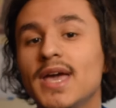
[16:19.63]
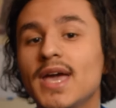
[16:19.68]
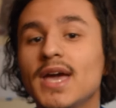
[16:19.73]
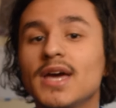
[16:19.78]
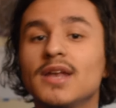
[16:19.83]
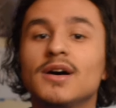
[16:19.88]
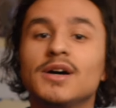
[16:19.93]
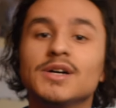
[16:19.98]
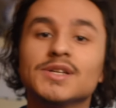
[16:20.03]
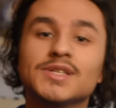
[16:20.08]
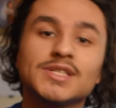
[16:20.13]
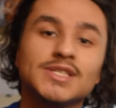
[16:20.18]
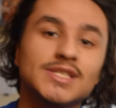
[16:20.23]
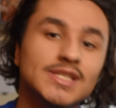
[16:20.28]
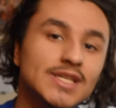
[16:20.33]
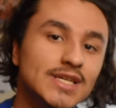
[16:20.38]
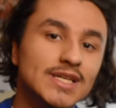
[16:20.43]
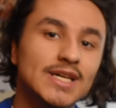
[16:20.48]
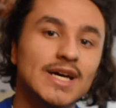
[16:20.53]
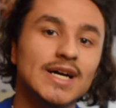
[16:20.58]
and I'll
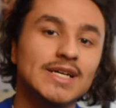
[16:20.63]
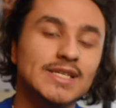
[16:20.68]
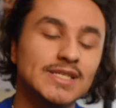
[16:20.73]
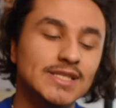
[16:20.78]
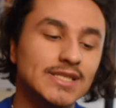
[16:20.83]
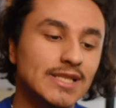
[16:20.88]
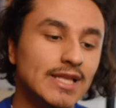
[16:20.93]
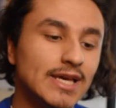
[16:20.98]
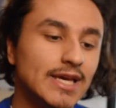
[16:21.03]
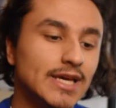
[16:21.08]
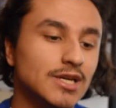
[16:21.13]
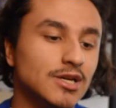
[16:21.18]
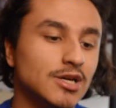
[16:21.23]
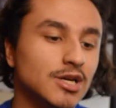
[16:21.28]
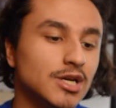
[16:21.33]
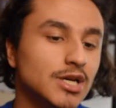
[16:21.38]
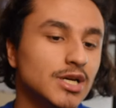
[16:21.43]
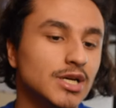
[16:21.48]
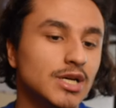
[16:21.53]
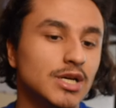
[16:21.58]
see you guys
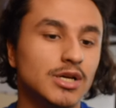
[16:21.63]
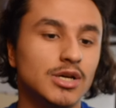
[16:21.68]
later.